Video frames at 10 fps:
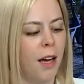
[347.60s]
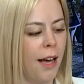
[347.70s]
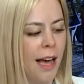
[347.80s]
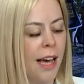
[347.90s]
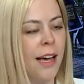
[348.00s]

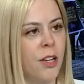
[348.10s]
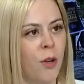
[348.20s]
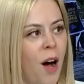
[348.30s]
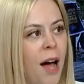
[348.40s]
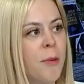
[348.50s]

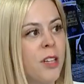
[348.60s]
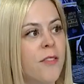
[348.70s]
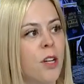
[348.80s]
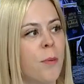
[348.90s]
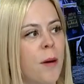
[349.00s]
I
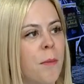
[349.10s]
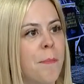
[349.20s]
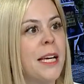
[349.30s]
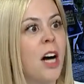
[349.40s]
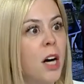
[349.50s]
believe they're a problem
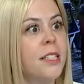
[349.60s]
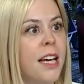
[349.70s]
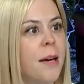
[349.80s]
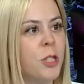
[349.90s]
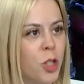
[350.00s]
because I
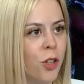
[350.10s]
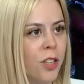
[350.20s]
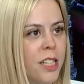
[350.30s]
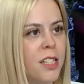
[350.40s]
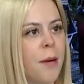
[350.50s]
am a
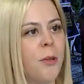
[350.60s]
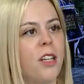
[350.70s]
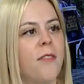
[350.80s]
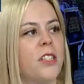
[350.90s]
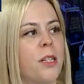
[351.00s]
journalist. I
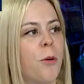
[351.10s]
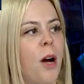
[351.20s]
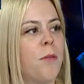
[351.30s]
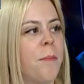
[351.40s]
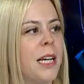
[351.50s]
believe it's a
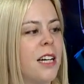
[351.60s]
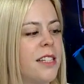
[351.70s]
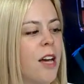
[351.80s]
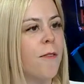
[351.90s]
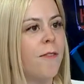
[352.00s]
problem because
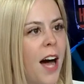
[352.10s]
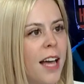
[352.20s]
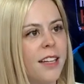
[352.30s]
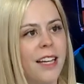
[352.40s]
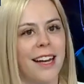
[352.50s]
they are
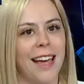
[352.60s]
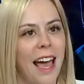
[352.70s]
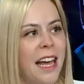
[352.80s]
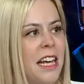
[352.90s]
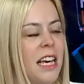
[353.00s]
violating
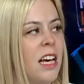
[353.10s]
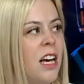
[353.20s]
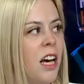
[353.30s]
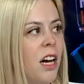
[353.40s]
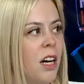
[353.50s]
any
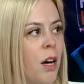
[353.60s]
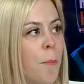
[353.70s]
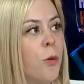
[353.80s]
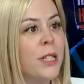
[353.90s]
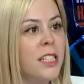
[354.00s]
a
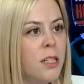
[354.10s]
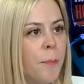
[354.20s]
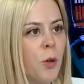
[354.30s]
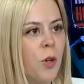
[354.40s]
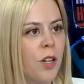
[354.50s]

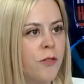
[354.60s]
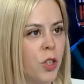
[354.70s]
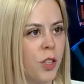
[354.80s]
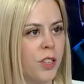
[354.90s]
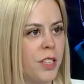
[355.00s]
principle of
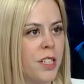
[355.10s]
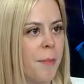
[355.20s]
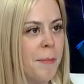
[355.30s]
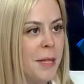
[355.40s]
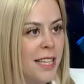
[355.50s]

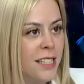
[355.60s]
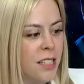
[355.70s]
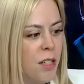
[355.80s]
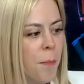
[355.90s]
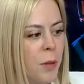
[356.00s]
journalism. I mean, this
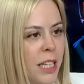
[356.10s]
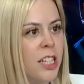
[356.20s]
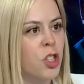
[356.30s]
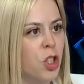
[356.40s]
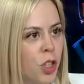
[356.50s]
is
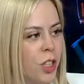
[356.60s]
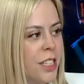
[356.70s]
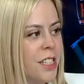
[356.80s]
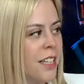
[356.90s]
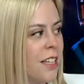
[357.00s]
complete
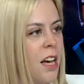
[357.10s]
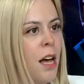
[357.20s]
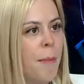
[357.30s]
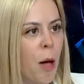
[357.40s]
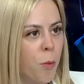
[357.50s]
journalistic
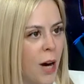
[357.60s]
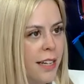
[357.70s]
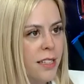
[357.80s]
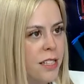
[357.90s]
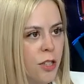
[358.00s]

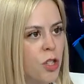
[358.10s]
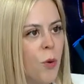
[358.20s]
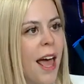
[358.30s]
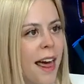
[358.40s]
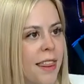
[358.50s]
malpractice. There's
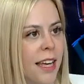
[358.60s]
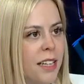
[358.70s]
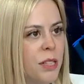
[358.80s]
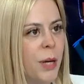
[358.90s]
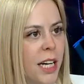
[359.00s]
no
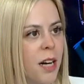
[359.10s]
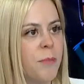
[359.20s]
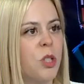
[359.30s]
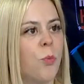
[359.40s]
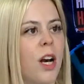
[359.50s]
ethics when it
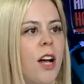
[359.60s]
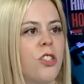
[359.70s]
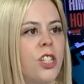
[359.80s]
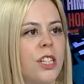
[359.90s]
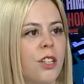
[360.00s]
comes to what Al
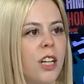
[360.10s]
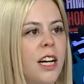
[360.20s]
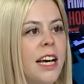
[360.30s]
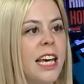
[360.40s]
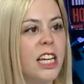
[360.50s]
Jazeera
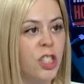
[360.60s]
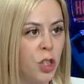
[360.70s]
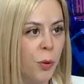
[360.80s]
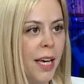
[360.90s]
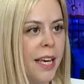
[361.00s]
is
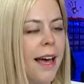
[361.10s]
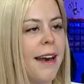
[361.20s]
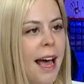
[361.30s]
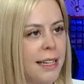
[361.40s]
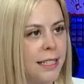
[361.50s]
doing
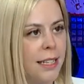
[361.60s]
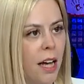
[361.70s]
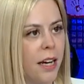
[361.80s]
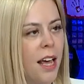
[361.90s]
and has done.